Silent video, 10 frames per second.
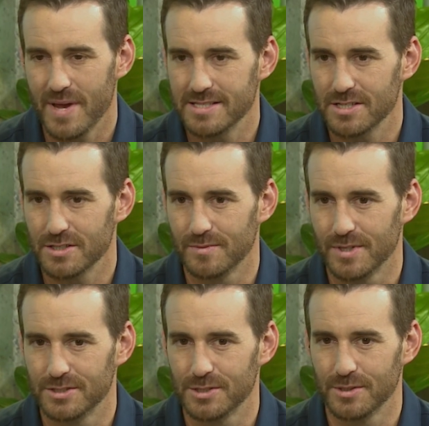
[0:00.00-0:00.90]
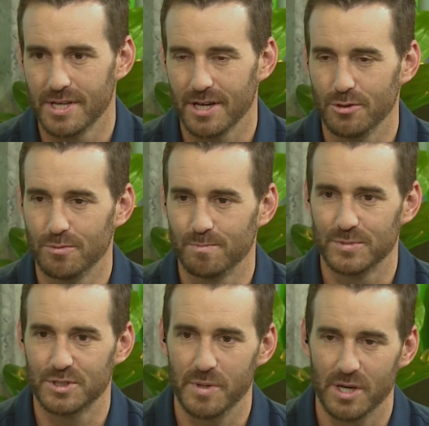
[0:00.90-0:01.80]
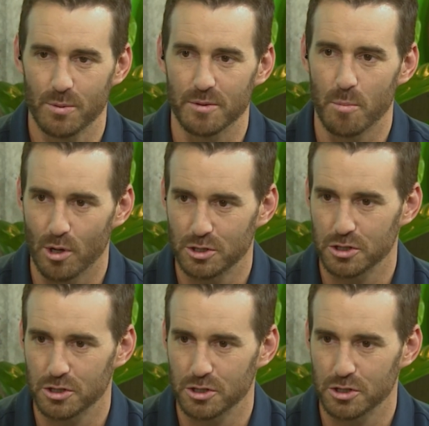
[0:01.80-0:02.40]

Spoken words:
It's amazing to hear you speak with